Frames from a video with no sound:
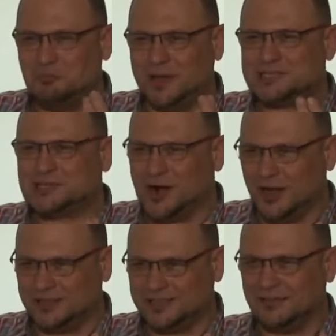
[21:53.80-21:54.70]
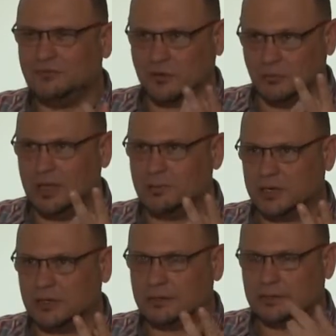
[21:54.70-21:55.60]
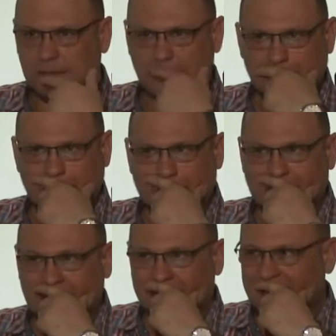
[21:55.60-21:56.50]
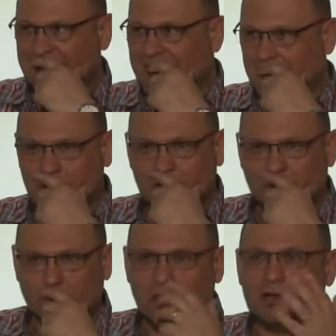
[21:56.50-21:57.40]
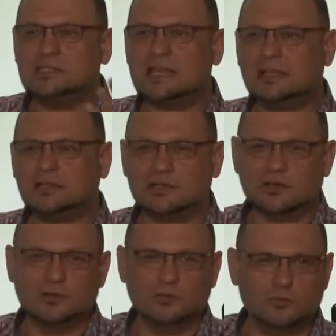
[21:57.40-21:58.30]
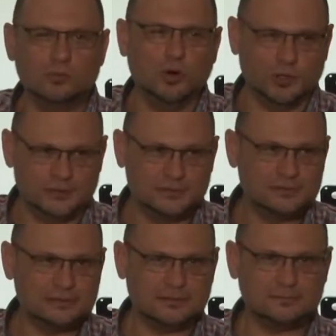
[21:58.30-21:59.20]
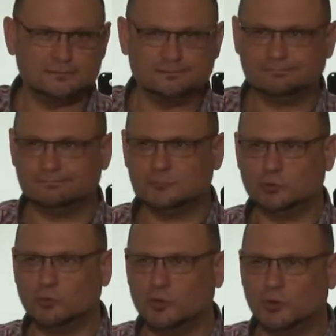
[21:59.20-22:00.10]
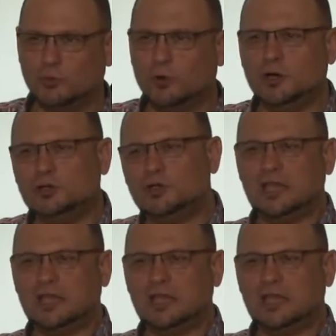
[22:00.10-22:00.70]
best quality from Lebanon. Now, where is that wood? Where do you